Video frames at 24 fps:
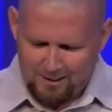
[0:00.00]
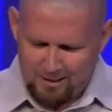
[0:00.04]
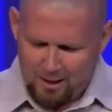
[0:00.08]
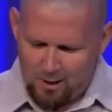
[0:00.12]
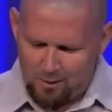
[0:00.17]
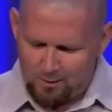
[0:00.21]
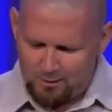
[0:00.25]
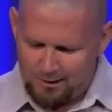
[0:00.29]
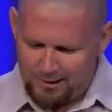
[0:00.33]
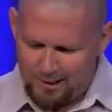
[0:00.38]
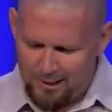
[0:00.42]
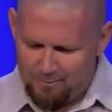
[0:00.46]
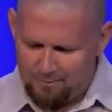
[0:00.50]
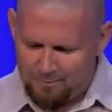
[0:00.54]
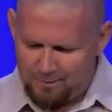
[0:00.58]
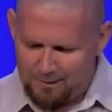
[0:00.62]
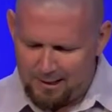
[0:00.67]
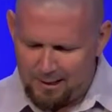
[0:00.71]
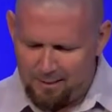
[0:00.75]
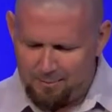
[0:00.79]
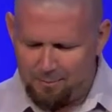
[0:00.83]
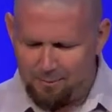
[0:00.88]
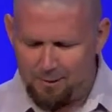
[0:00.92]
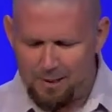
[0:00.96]
oh, same
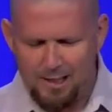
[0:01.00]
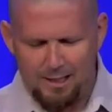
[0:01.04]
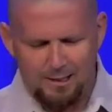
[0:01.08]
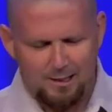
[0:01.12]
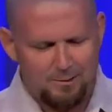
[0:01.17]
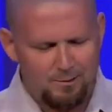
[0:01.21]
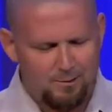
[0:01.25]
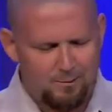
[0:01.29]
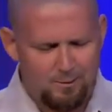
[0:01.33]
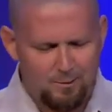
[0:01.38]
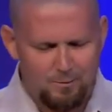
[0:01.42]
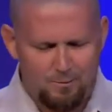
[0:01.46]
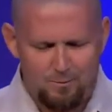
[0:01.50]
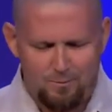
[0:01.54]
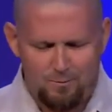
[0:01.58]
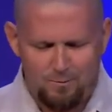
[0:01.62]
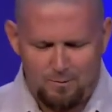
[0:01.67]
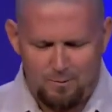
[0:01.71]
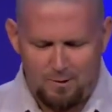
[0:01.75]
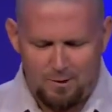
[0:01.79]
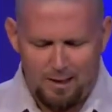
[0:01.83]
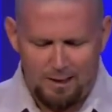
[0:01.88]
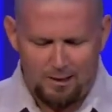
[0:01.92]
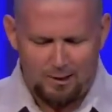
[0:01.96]
same place.
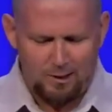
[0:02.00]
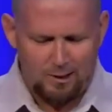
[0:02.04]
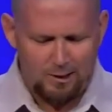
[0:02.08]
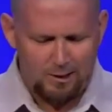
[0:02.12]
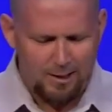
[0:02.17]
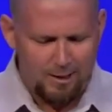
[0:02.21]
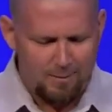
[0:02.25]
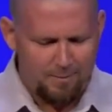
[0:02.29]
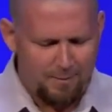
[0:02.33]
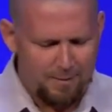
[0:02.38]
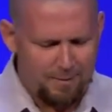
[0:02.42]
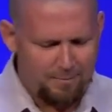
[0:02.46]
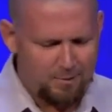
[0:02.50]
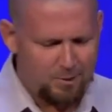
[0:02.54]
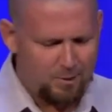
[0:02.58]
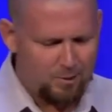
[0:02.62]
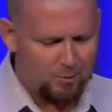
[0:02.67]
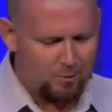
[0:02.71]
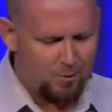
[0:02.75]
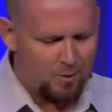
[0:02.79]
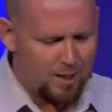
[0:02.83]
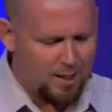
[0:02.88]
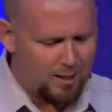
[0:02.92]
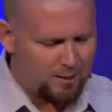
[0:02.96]
Let's skip up
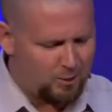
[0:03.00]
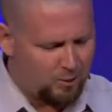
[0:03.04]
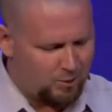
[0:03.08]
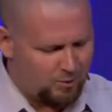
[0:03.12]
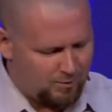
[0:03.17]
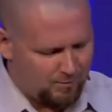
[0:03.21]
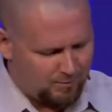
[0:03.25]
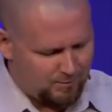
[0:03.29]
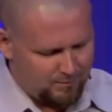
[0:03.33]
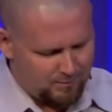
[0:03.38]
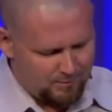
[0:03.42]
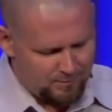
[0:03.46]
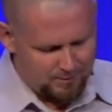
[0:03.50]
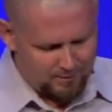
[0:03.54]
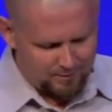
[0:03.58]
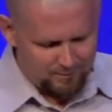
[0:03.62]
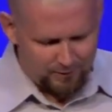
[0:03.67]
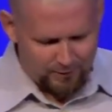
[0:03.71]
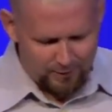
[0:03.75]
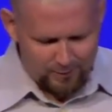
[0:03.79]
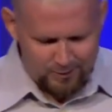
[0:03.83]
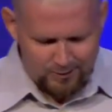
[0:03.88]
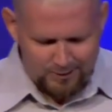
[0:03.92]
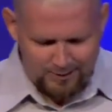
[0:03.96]
to uh,
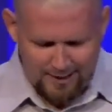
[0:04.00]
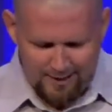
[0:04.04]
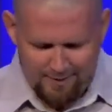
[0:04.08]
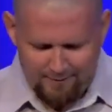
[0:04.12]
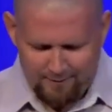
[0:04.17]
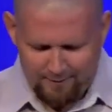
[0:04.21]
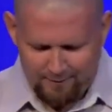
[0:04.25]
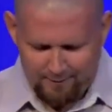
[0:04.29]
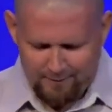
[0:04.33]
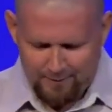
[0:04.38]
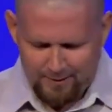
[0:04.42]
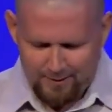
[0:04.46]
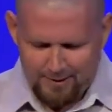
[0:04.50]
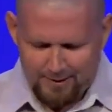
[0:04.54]
verse seven